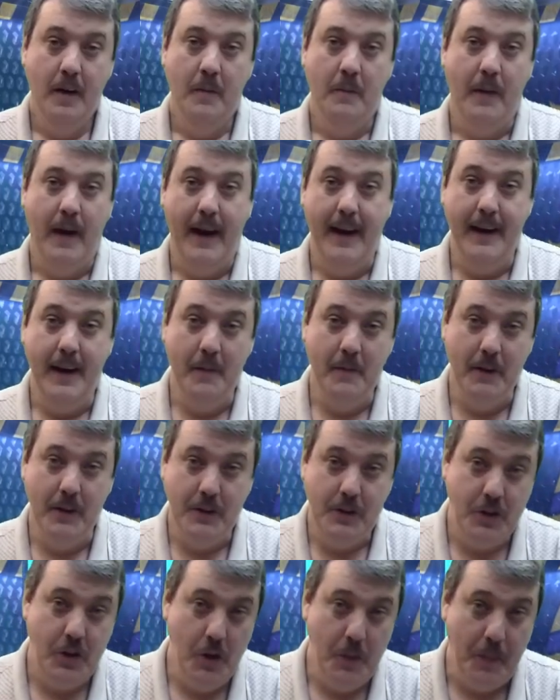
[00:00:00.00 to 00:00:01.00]
My
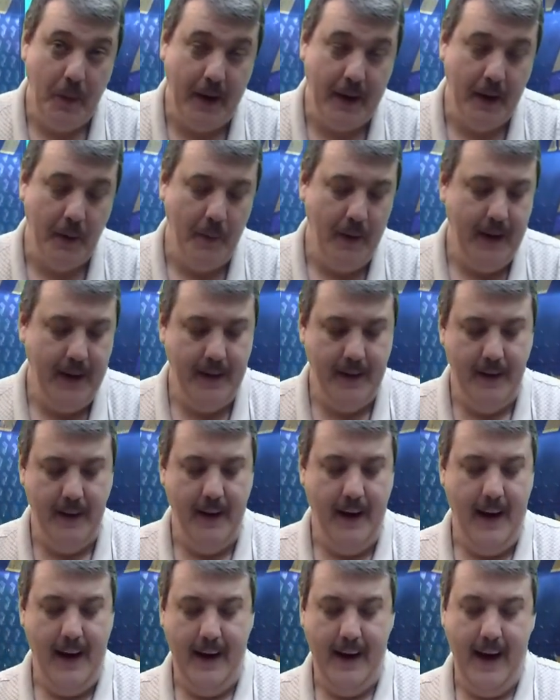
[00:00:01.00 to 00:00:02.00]
number two pick of the week,
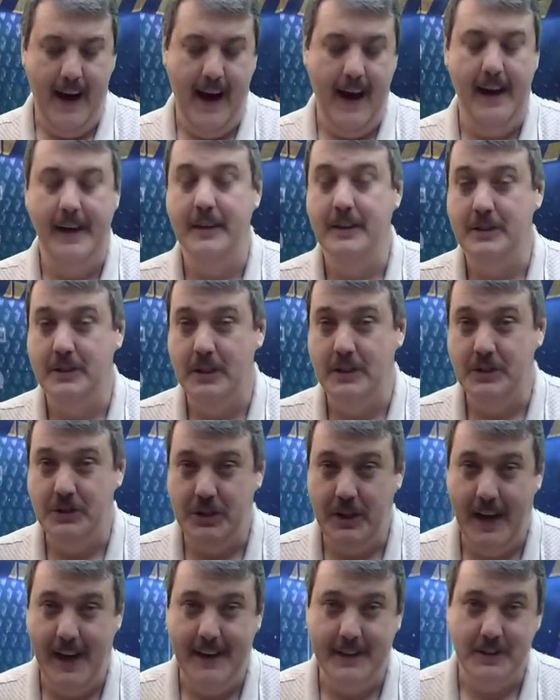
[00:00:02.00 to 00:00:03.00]
I got the
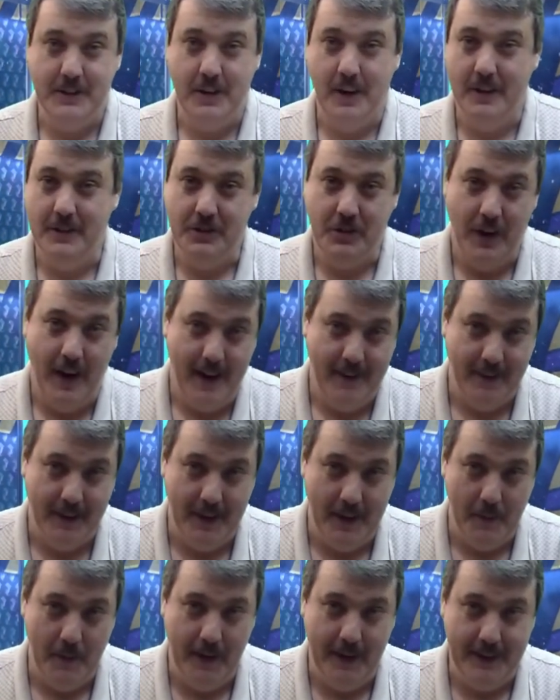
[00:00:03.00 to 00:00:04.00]
Jets
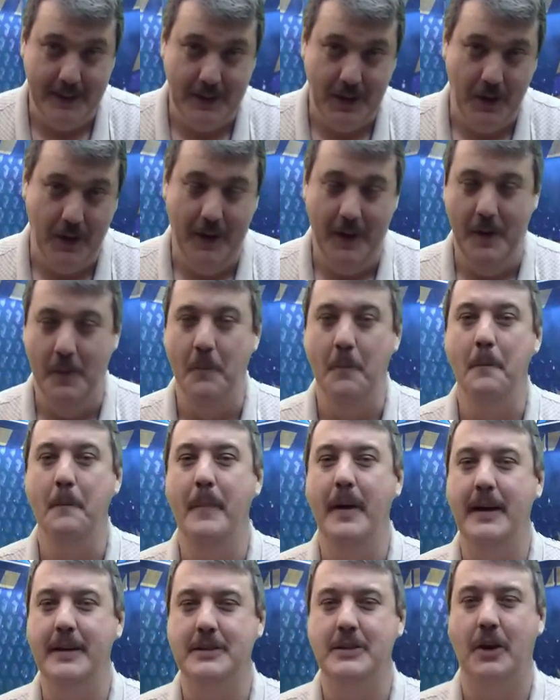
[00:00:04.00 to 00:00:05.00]
traveling to Minnesota.
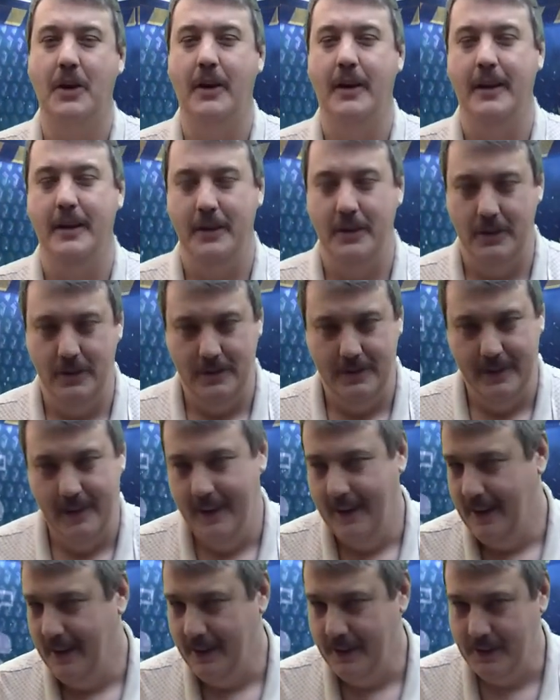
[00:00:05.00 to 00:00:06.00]
Minnesota,
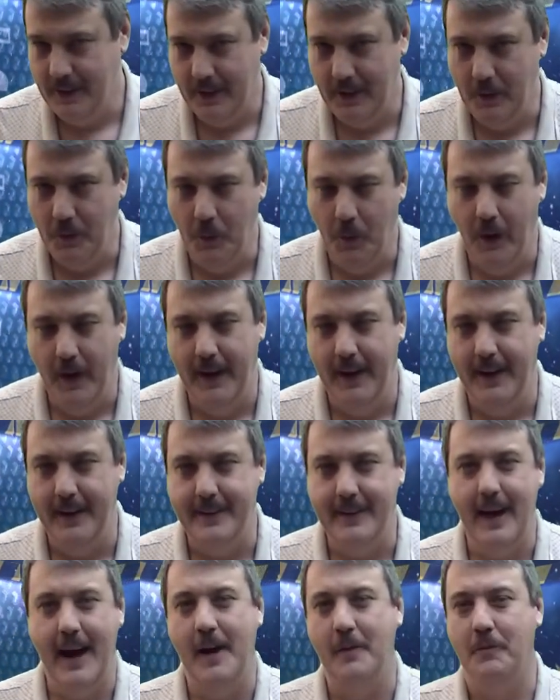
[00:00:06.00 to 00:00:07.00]
one of the
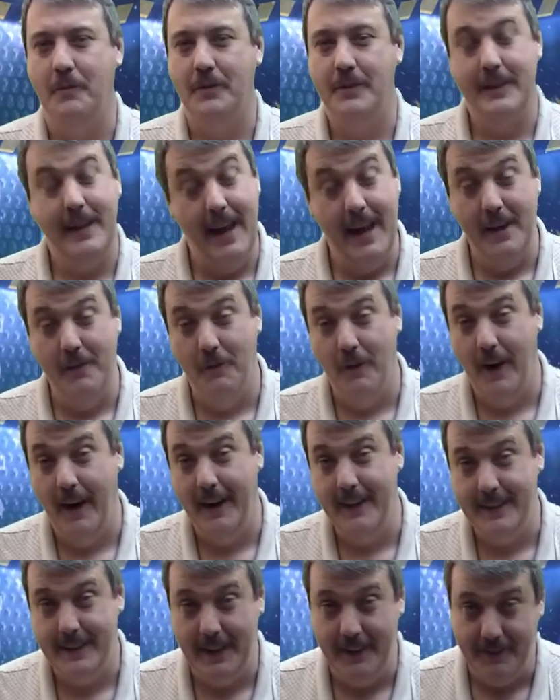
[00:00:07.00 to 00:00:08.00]
top 10
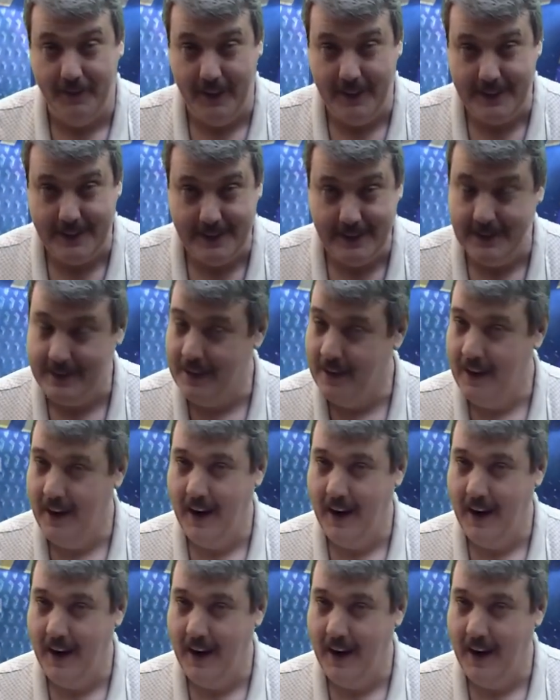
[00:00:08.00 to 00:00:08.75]
ranked defenses.